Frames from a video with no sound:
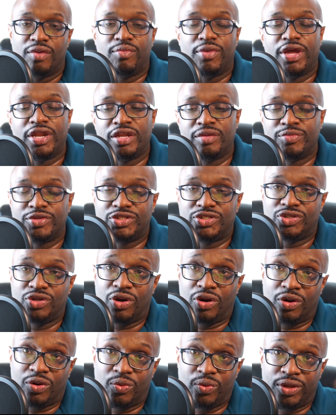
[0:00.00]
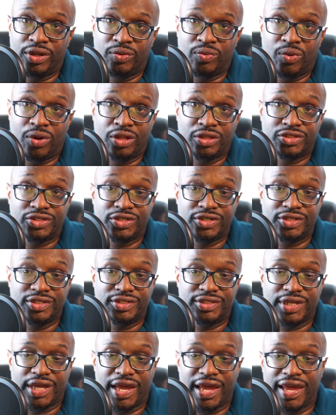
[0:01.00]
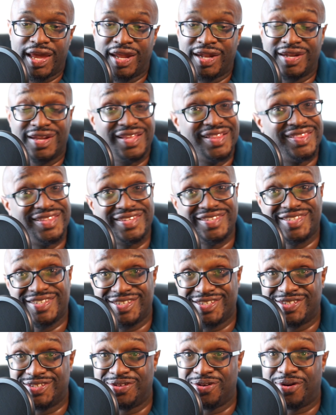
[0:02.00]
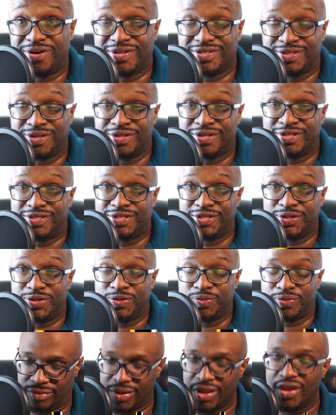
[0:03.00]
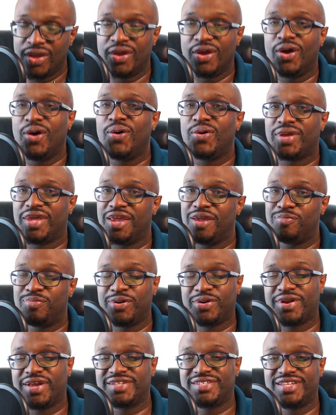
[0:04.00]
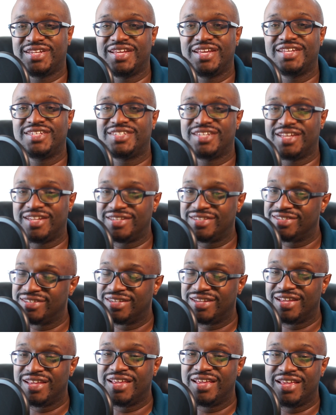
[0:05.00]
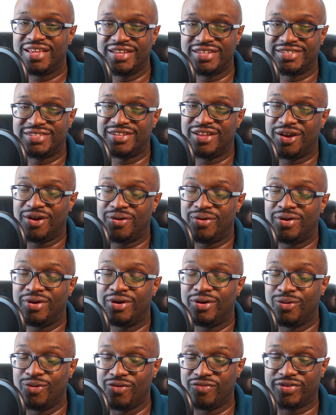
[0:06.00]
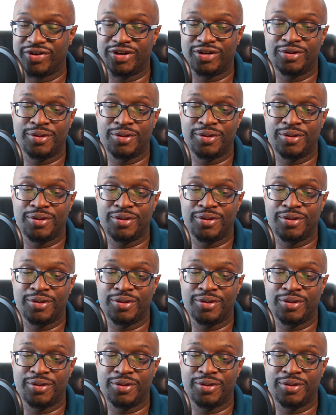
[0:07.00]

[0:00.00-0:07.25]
My name is Walters, and this is YORX on the Tube. Okay, procrastination is now over.